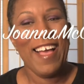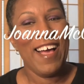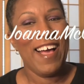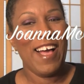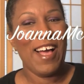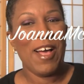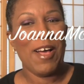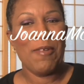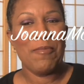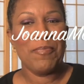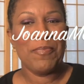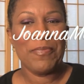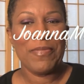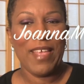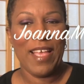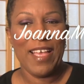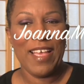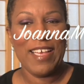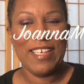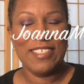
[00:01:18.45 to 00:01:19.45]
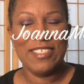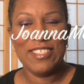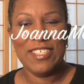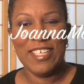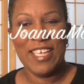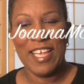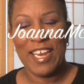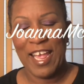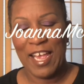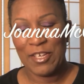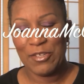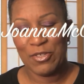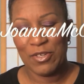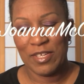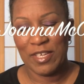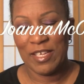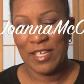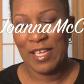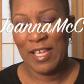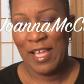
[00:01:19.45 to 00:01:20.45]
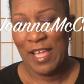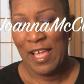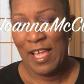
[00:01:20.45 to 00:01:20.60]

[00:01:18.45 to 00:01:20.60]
Um, and she had actually